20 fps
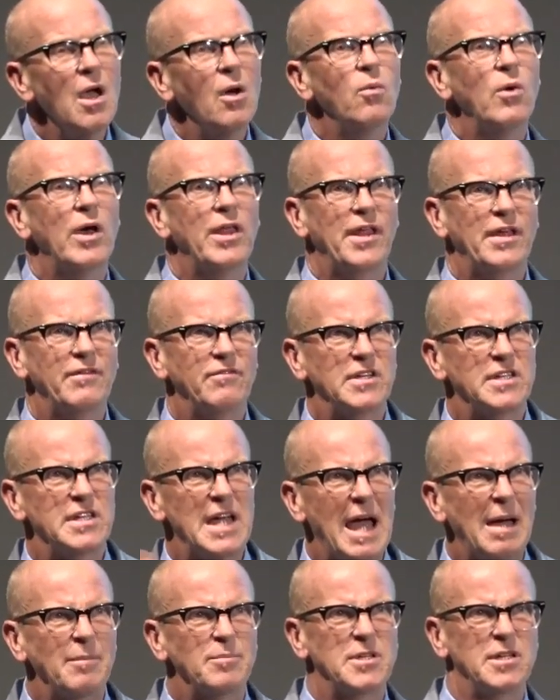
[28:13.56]
where they've
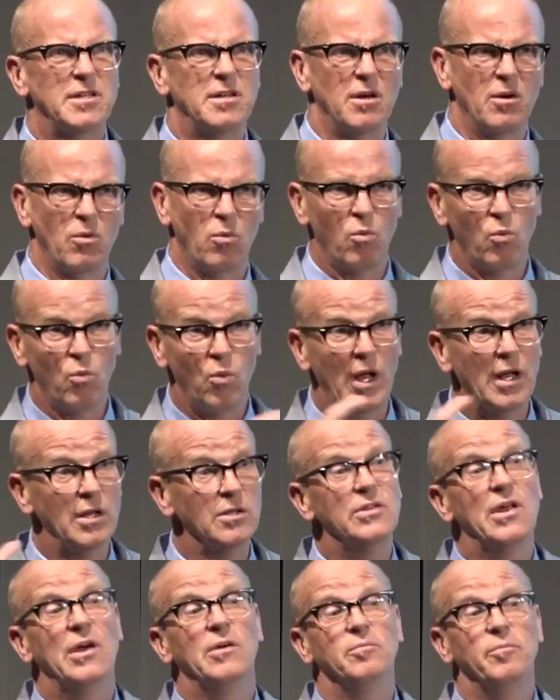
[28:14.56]
adapted a
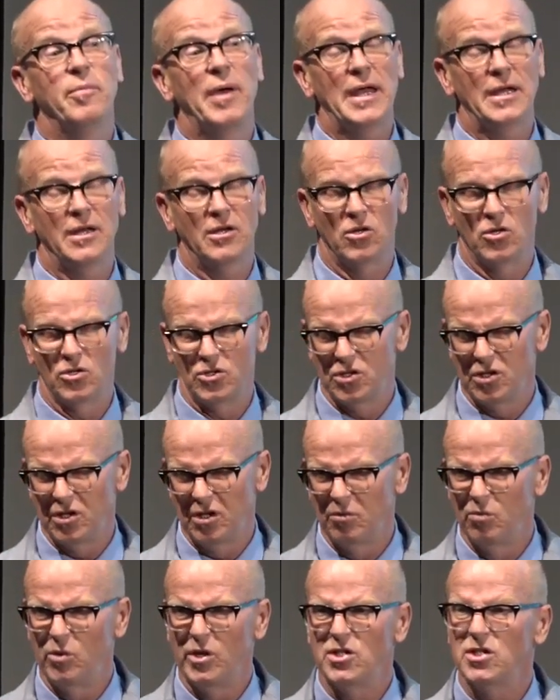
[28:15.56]
well-known
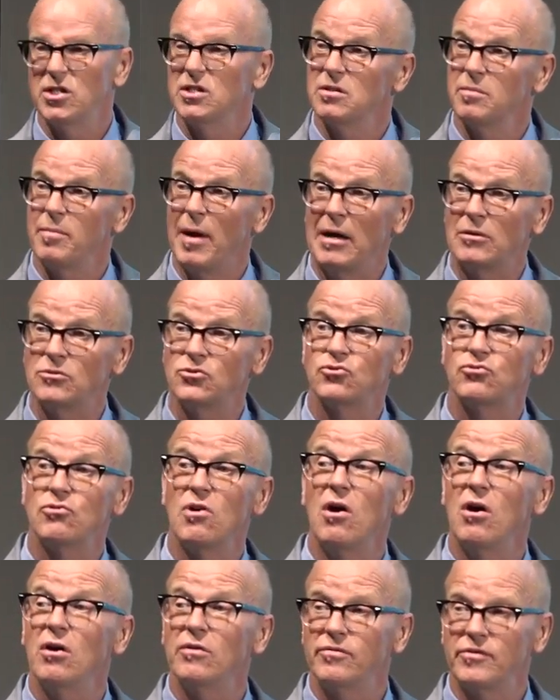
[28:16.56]
pedagogy which is about
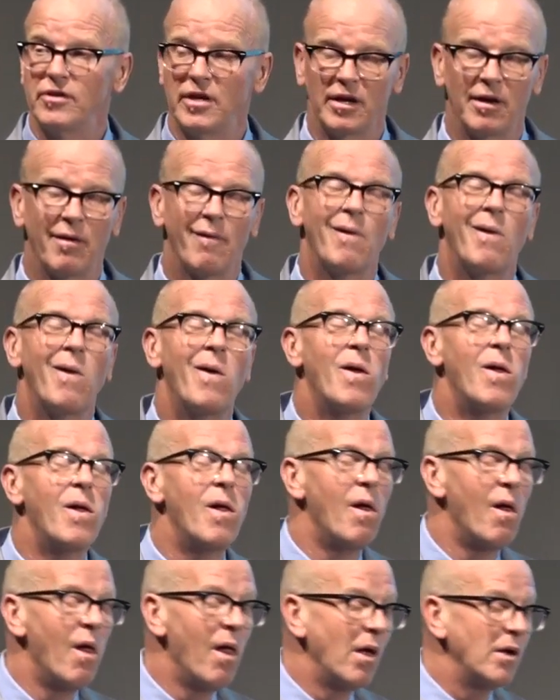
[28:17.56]
drafting.
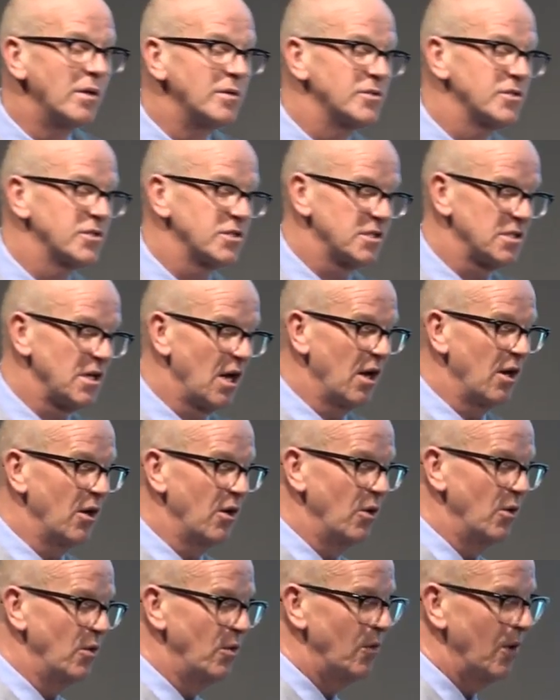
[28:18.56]

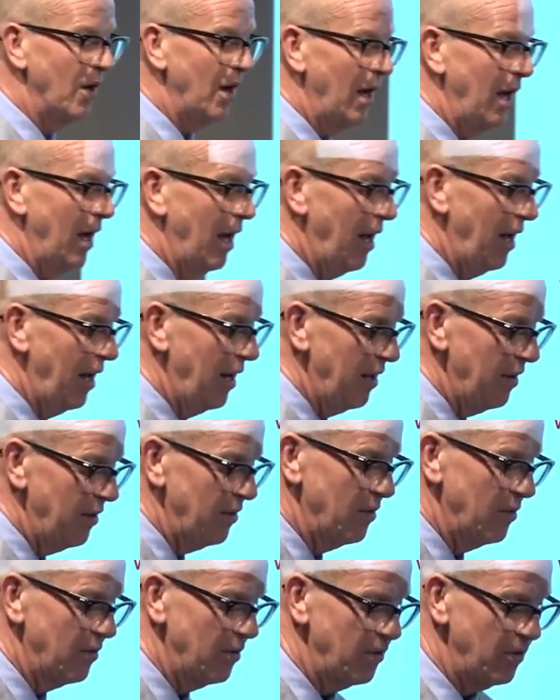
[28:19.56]
So uh,
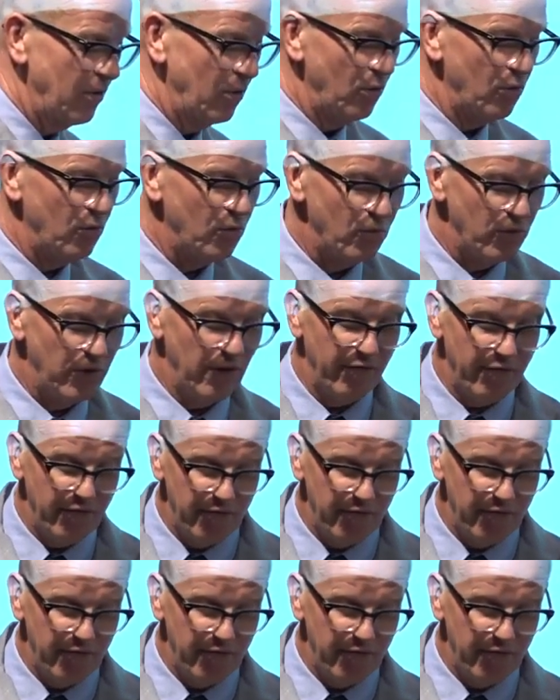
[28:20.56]
the